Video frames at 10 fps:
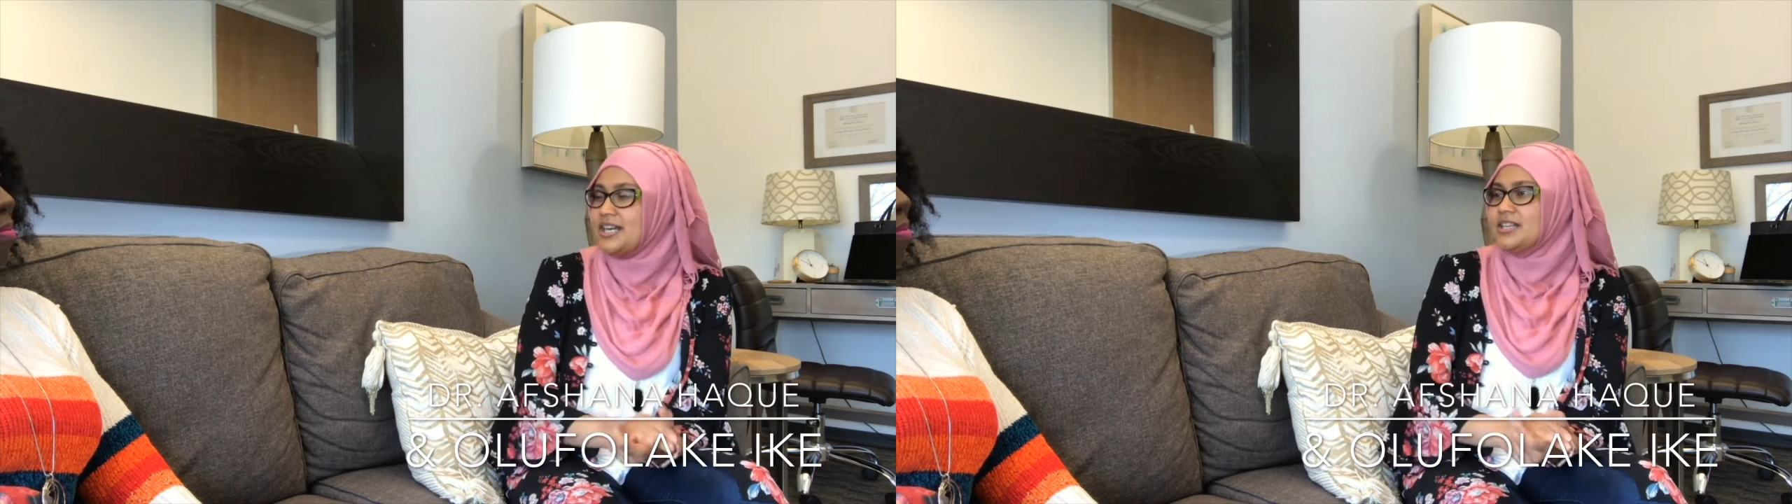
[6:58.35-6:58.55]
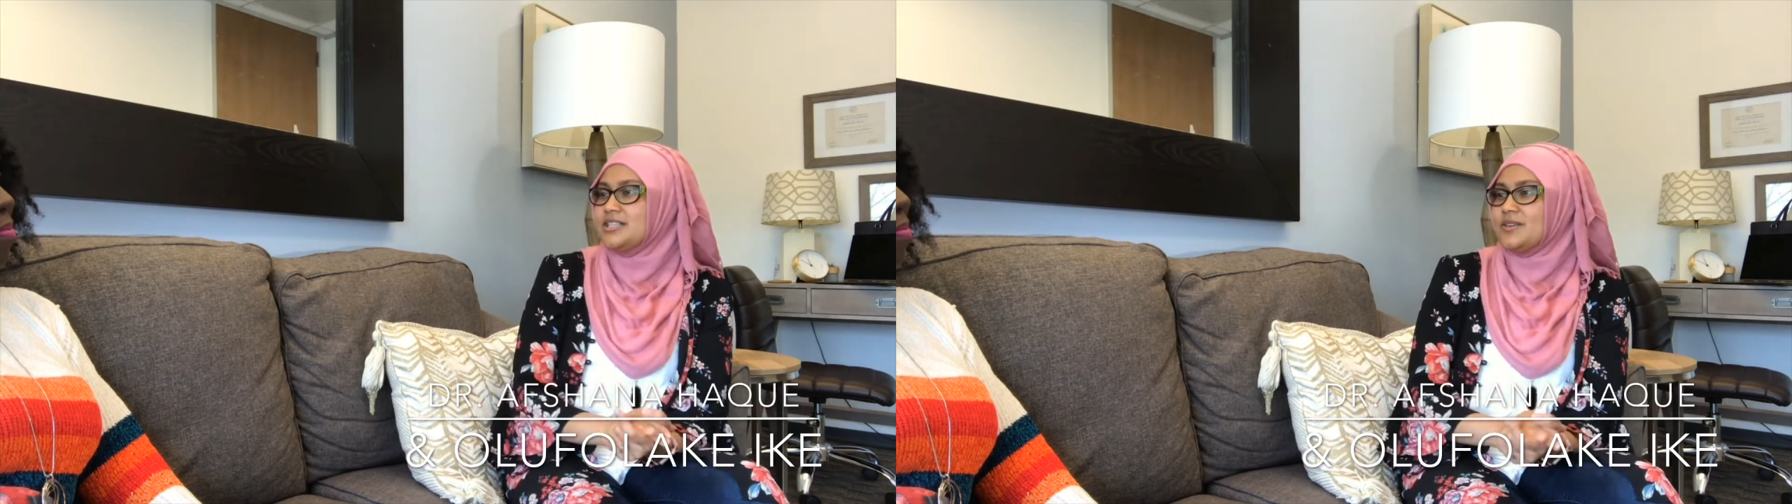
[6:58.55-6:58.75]

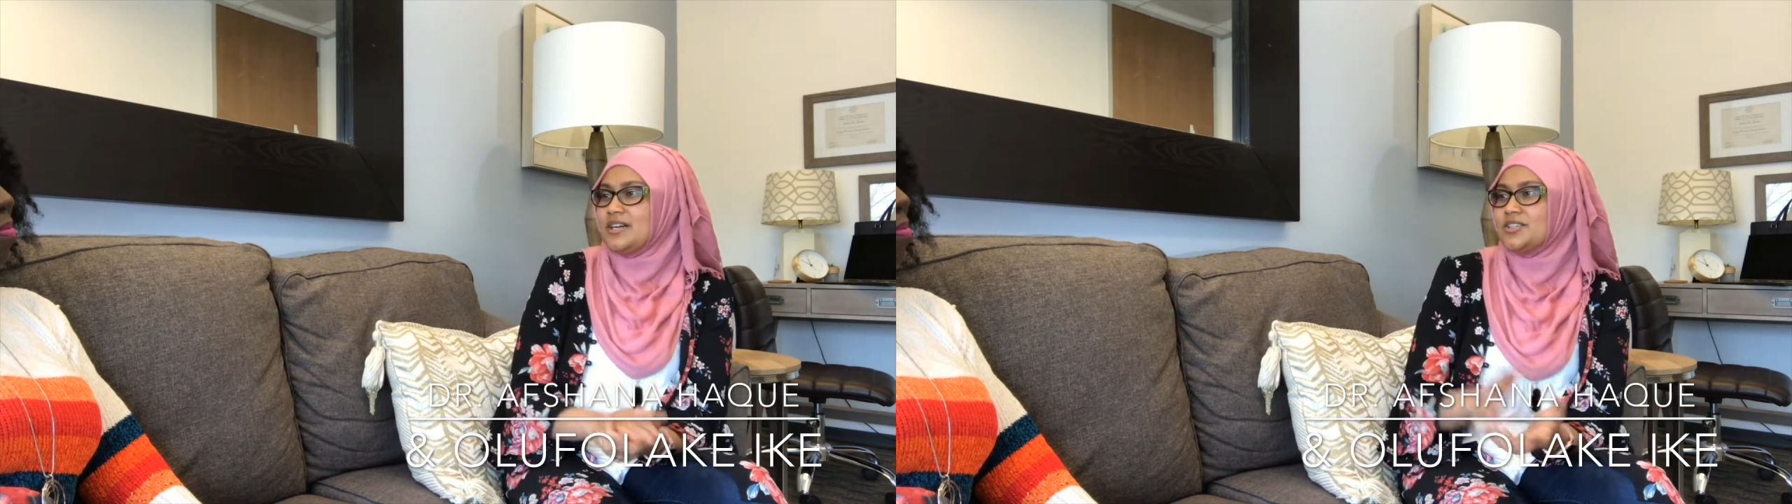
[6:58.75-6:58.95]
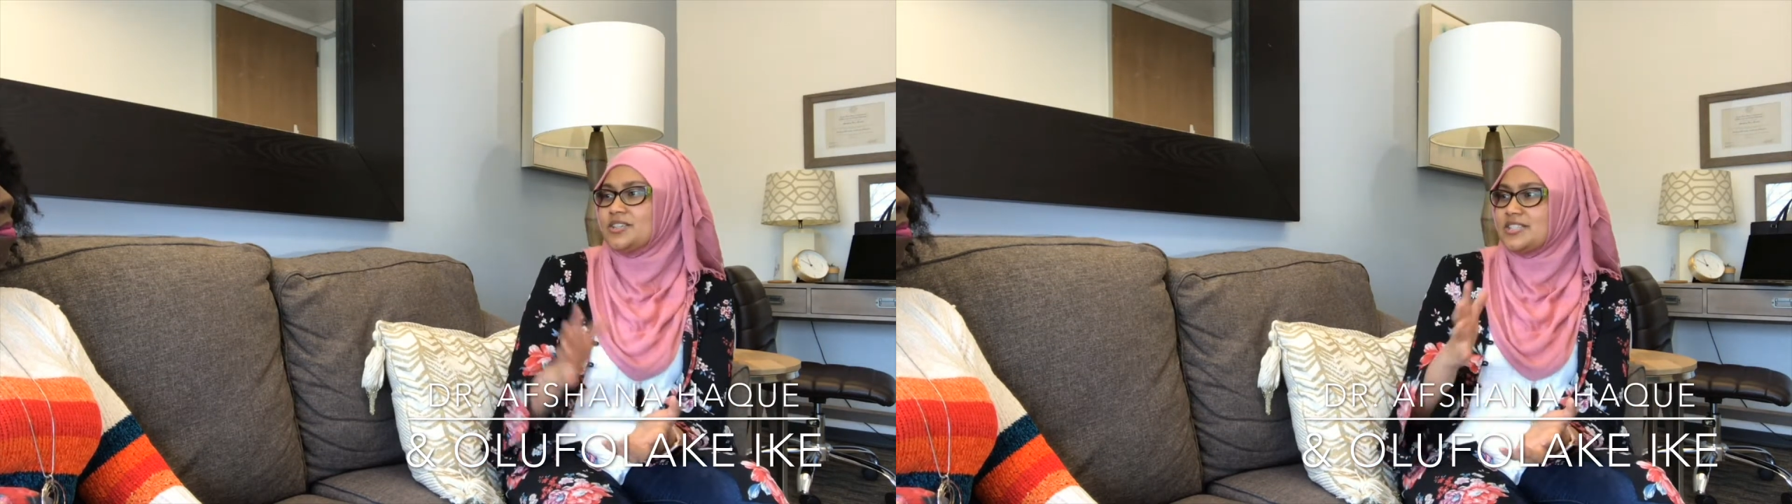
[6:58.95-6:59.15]
Do you
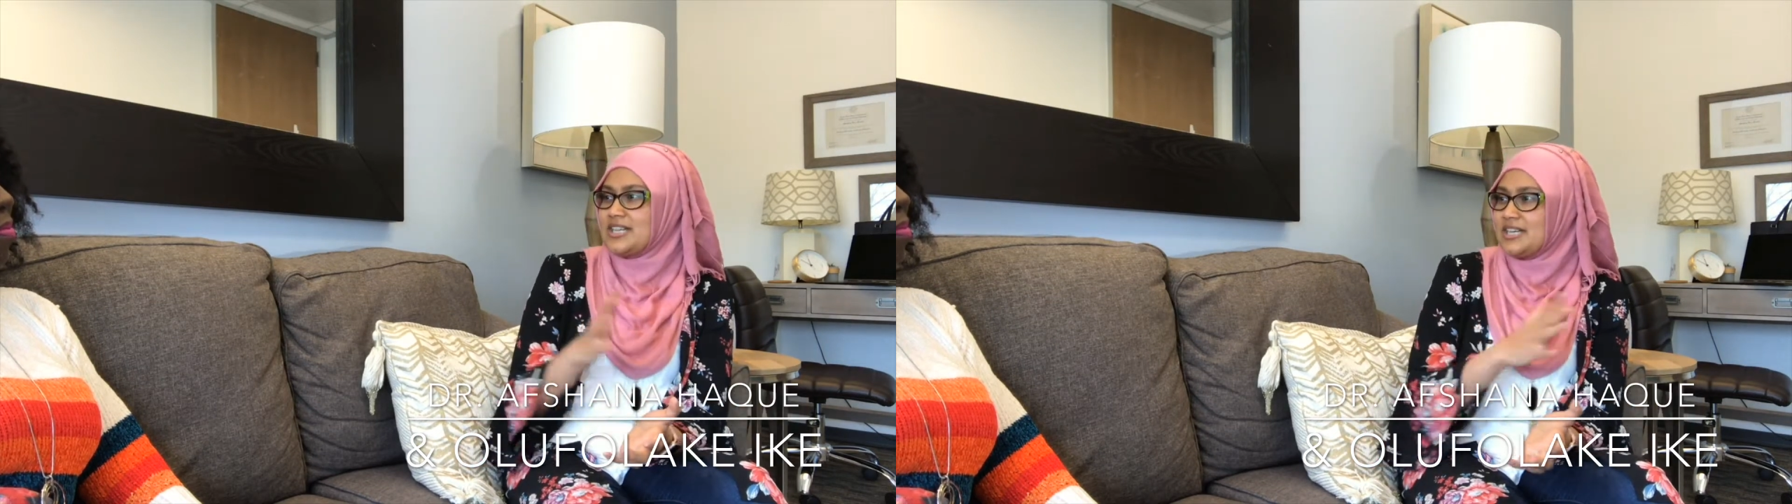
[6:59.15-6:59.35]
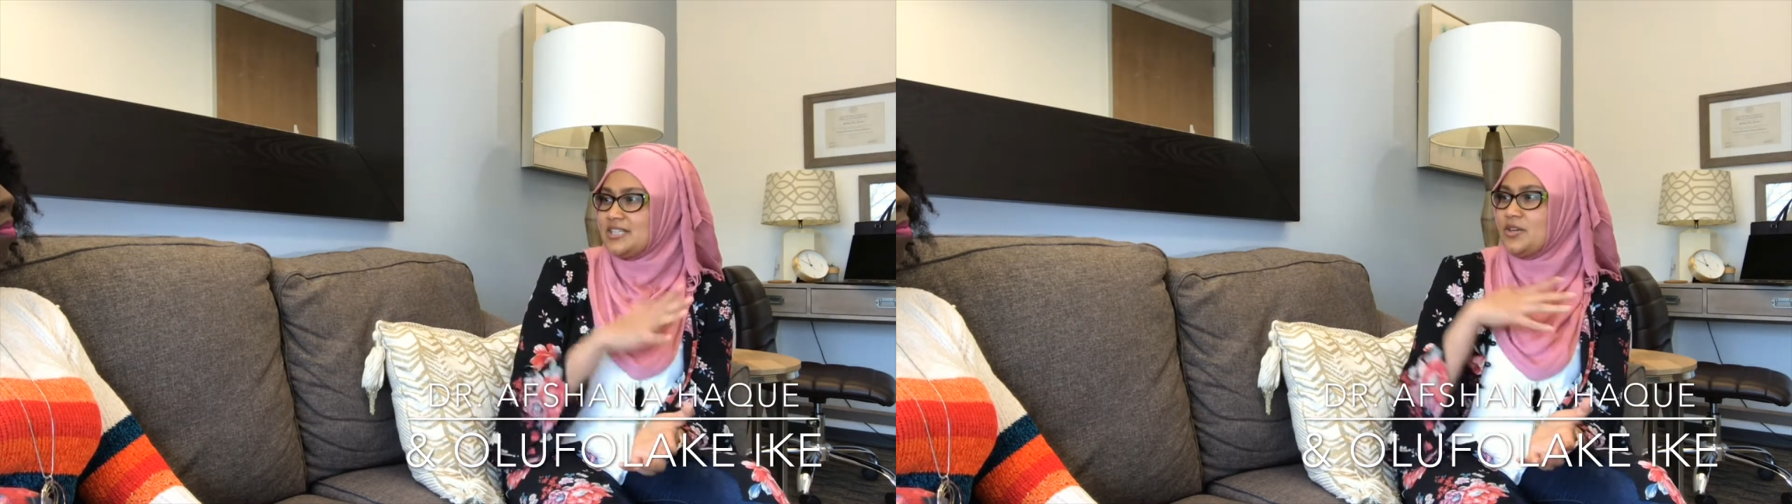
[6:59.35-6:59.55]

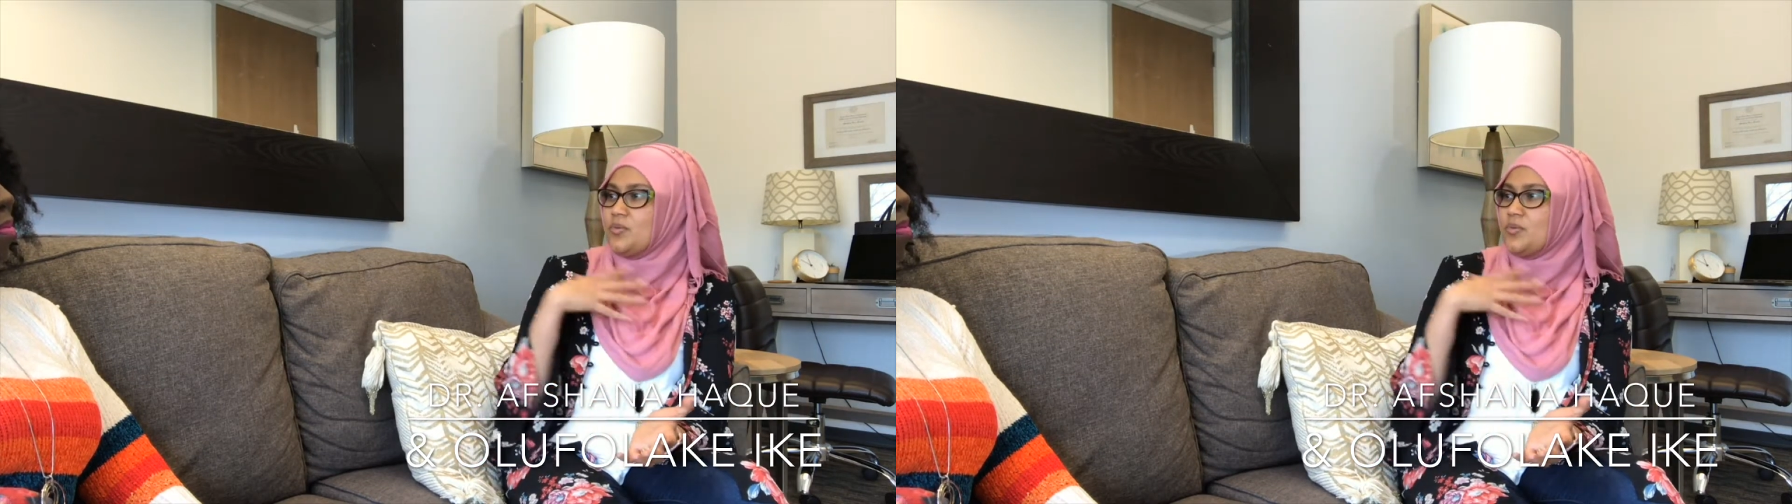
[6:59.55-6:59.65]
understand, you know,